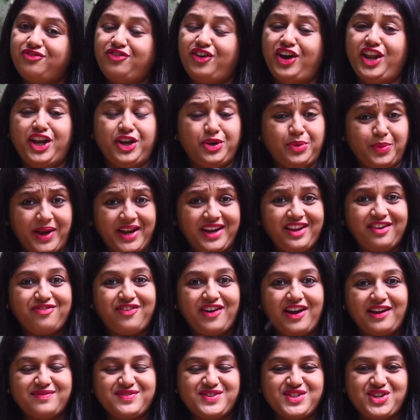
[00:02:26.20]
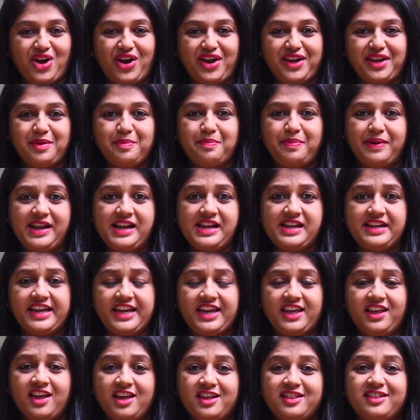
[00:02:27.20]
For a 25 story
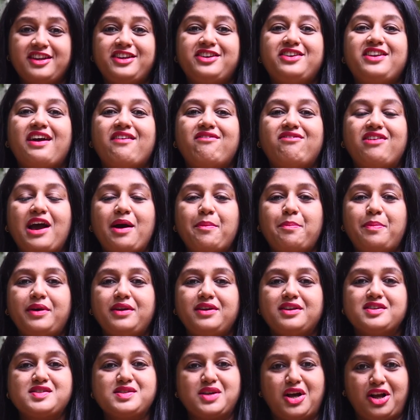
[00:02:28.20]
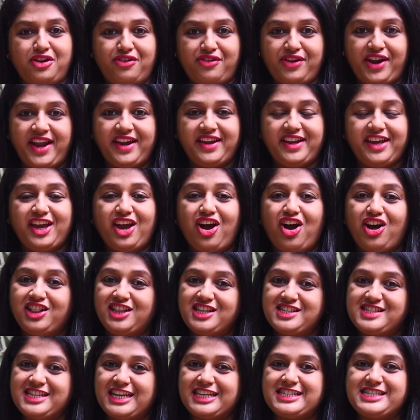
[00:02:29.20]
building, the developer is already on
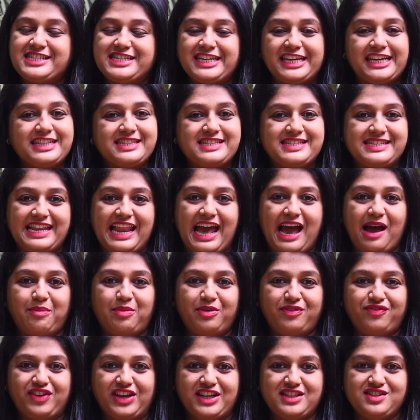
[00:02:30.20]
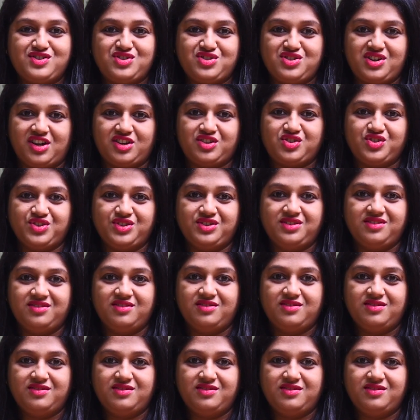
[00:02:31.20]
the 16th slab of construction.